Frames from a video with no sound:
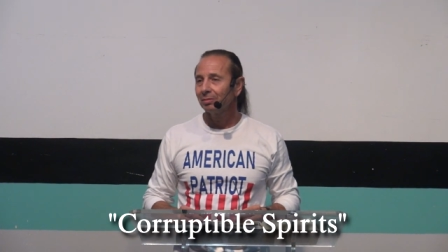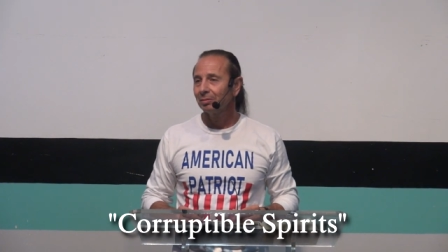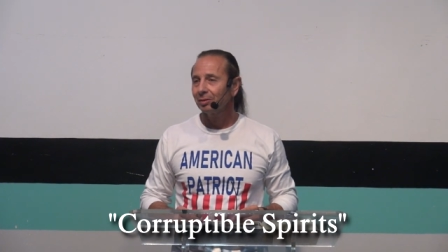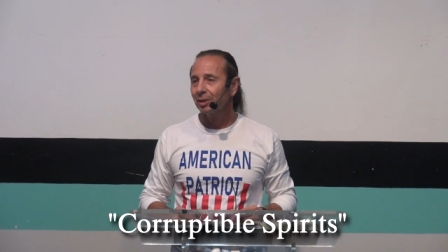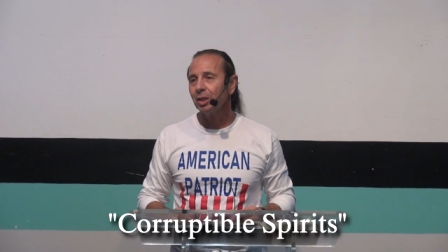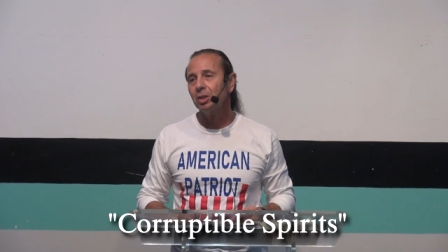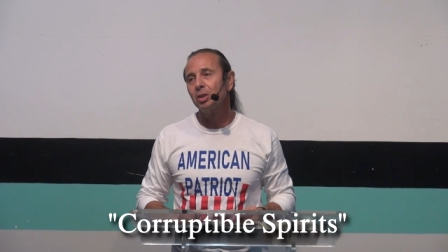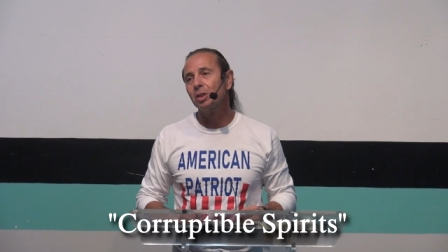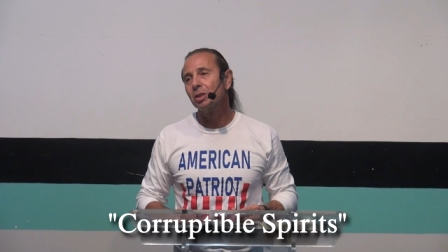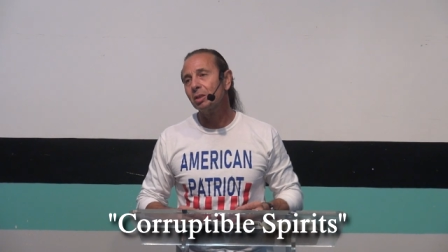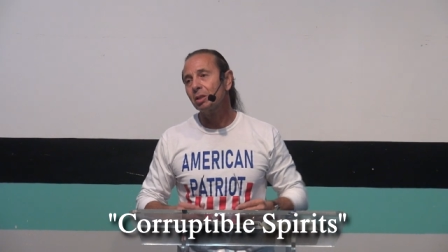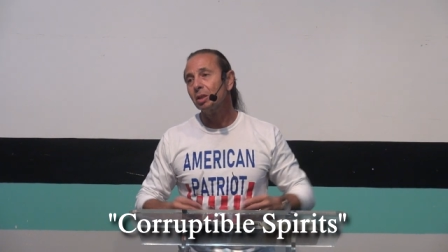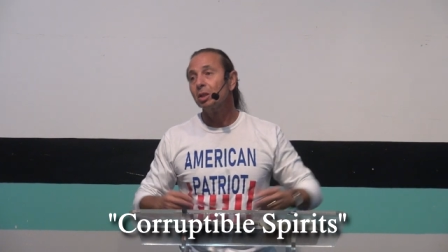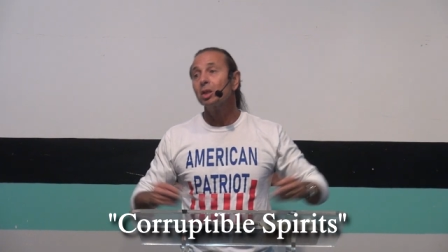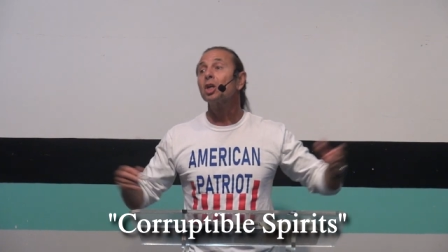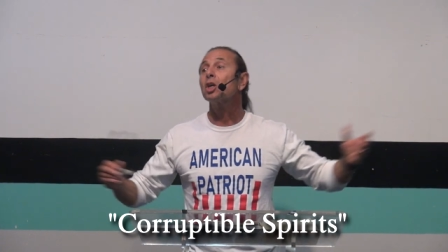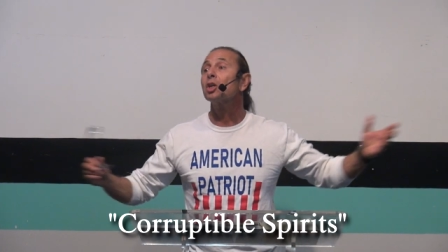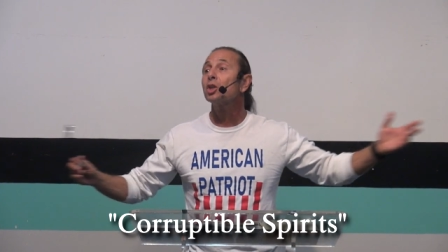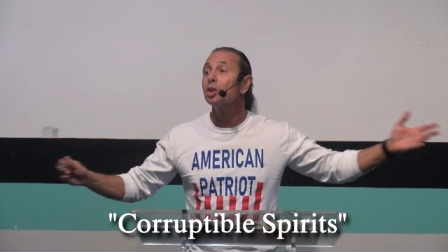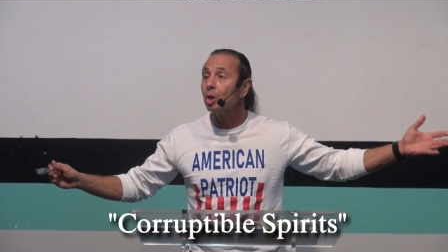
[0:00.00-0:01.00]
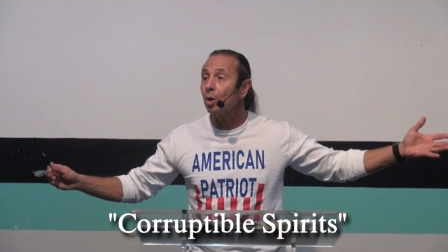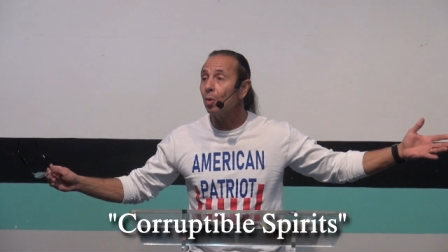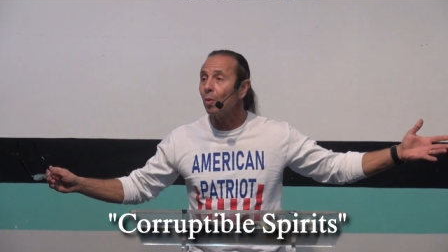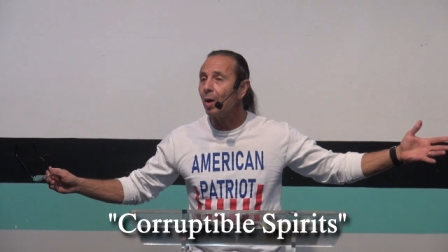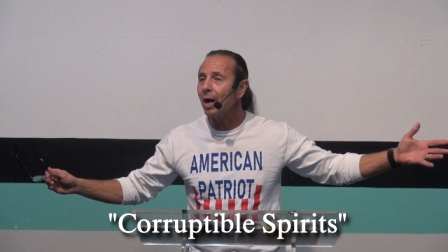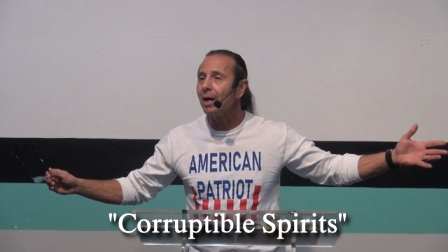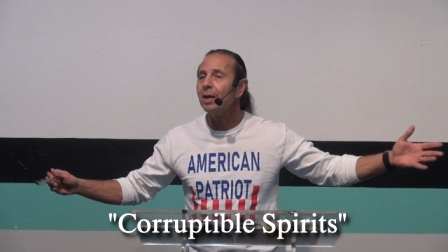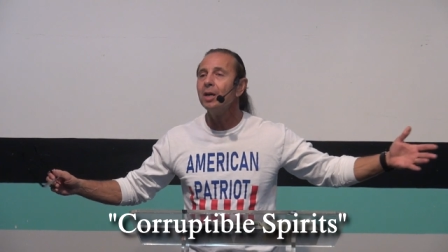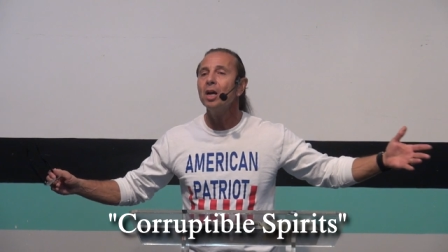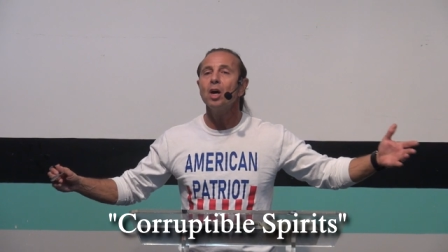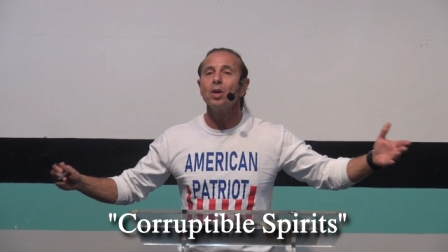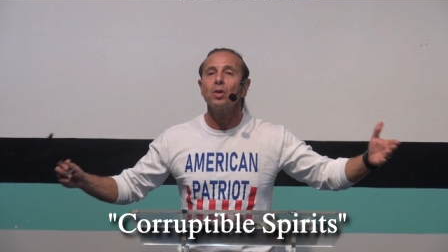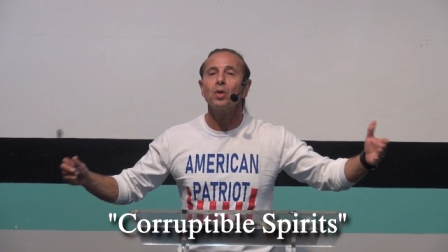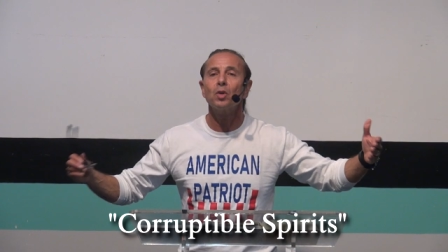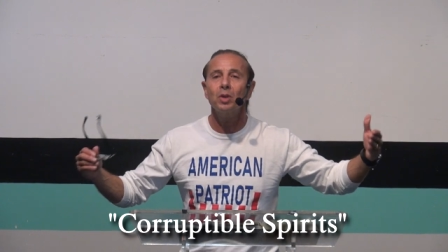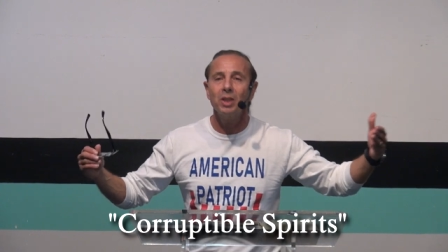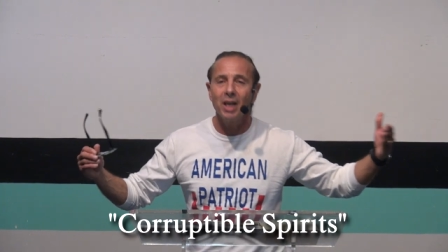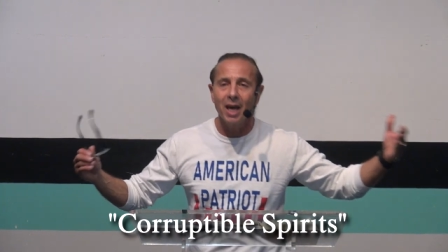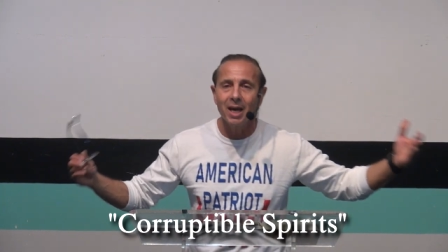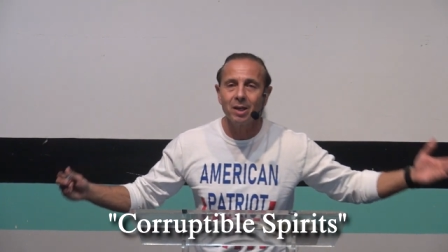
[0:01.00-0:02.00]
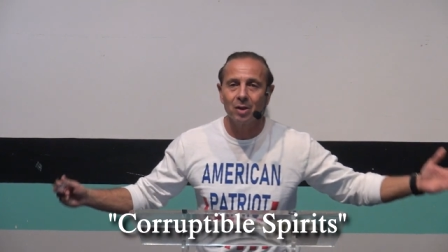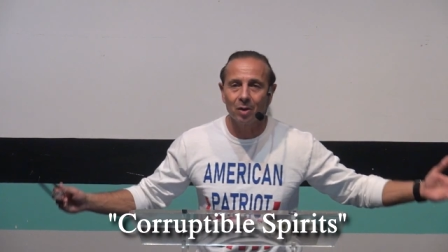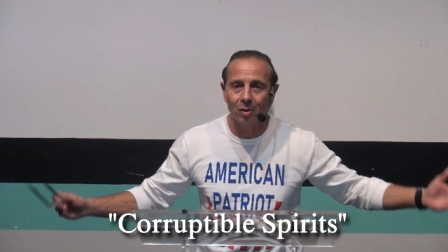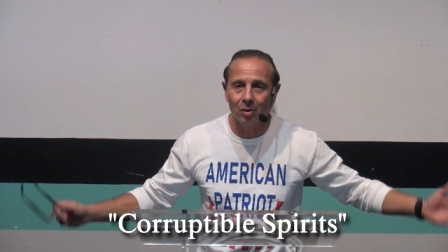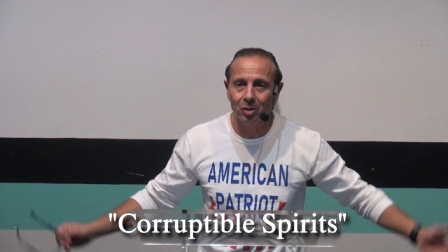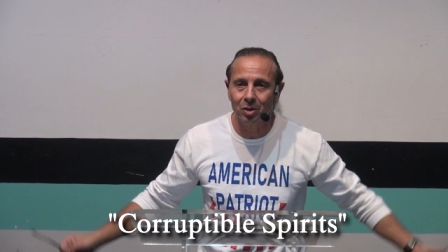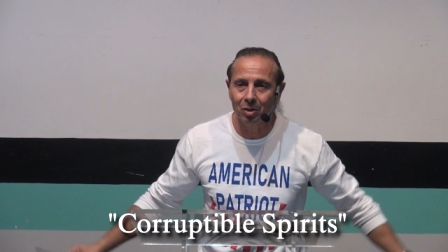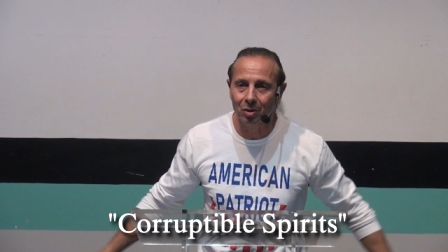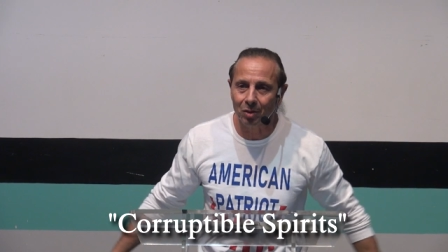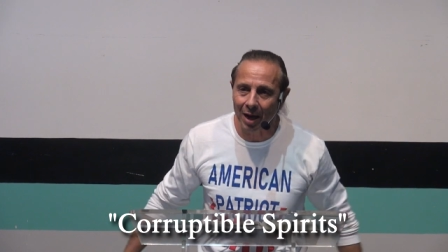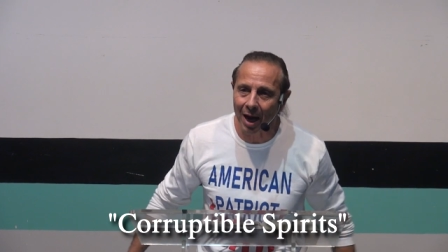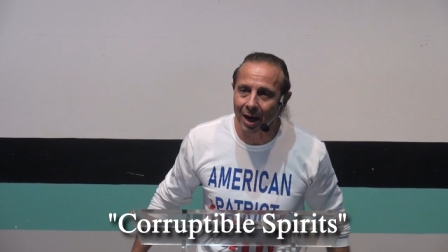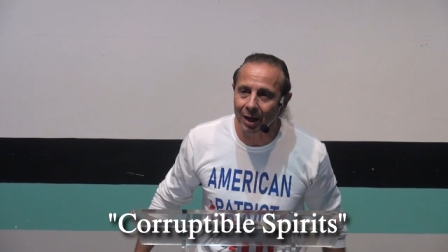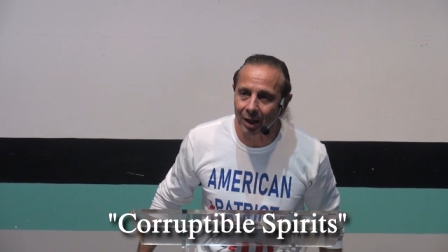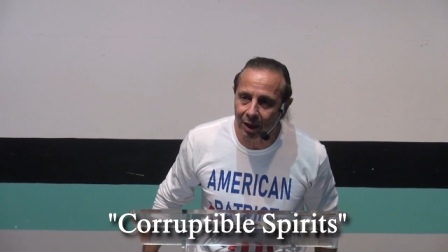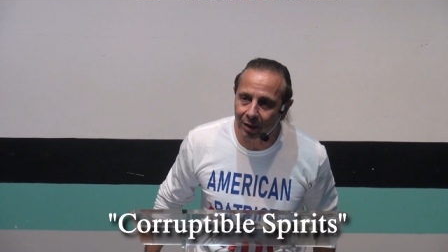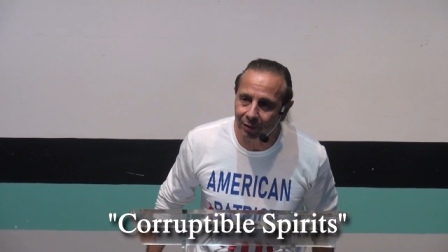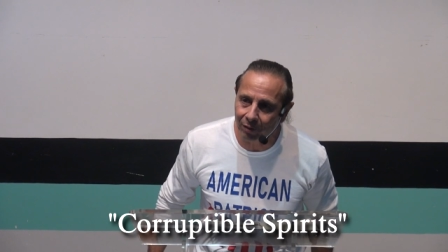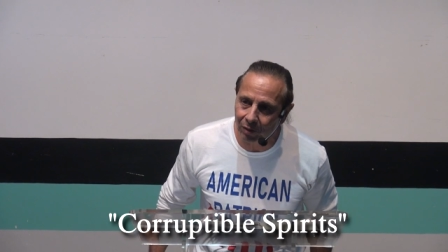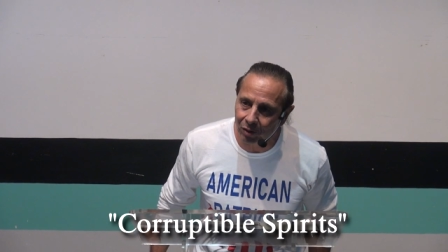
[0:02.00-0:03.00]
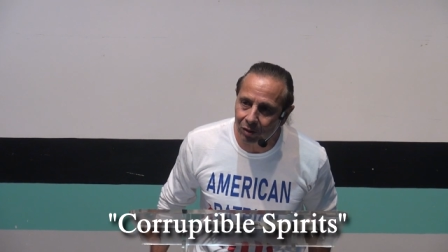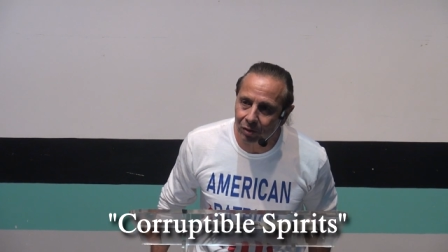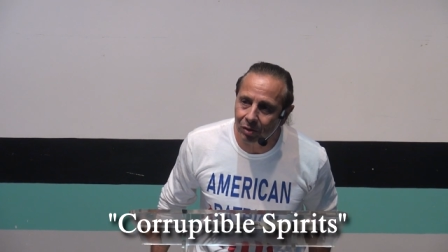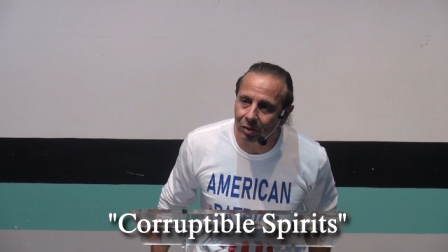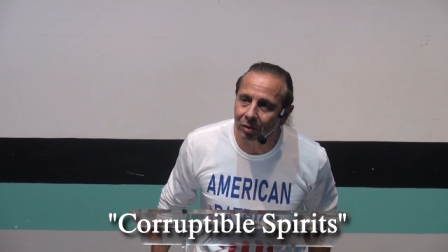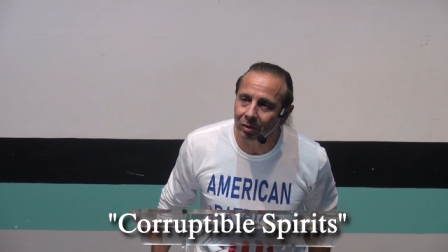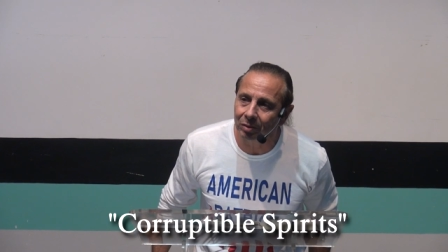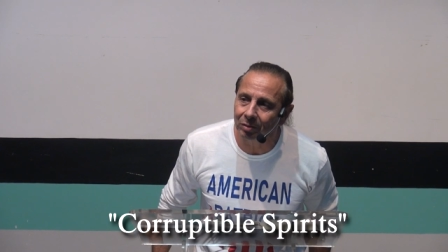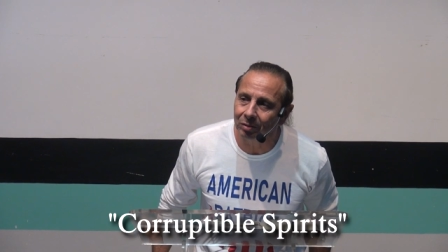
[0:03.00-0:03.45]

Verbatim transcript: They just, because you know why? They're takers, they're not givers.